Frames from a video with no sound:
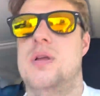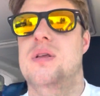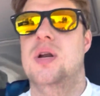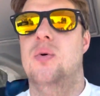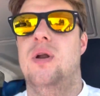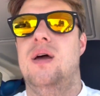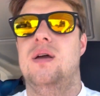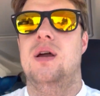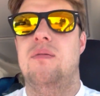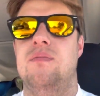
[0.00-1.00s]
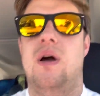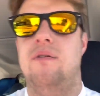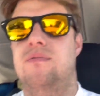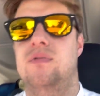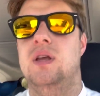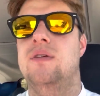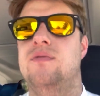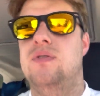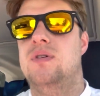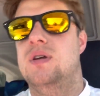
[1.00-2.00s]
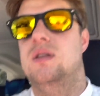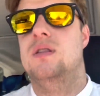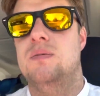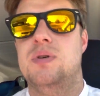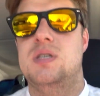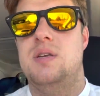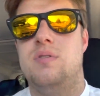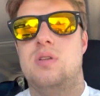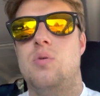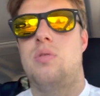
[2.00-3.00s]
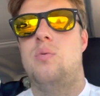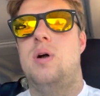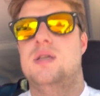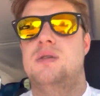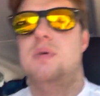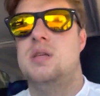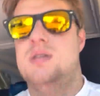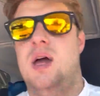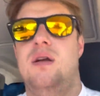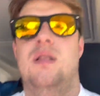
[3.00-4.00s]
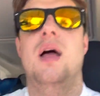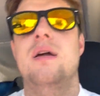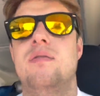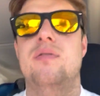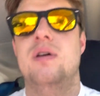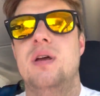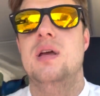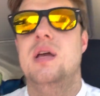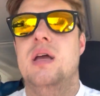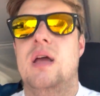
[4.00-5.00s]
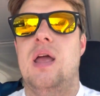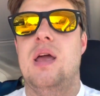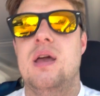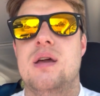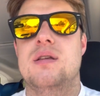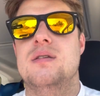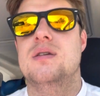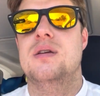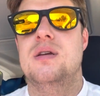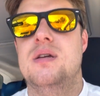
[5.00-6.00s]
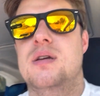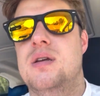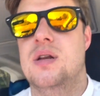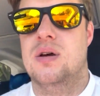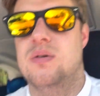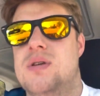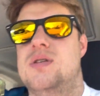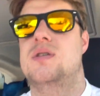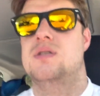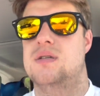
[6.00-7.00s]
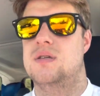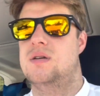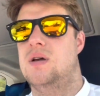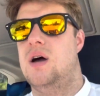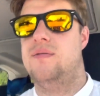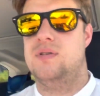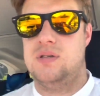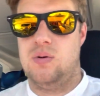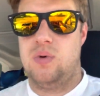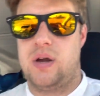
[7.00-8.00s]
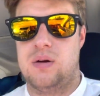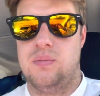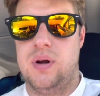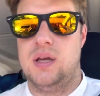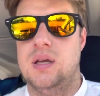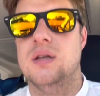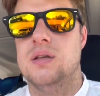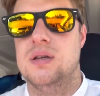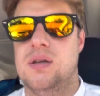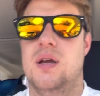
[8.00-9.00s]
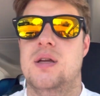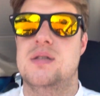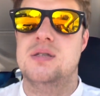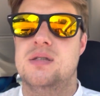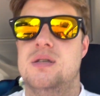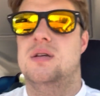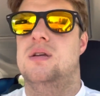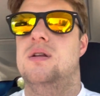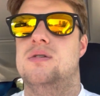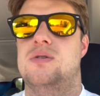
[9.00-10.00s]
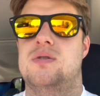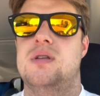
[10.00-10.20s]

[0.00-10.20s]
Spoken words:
when I've lived in the Pacific Northwest my entire life, and this is obviously record breaking. It's so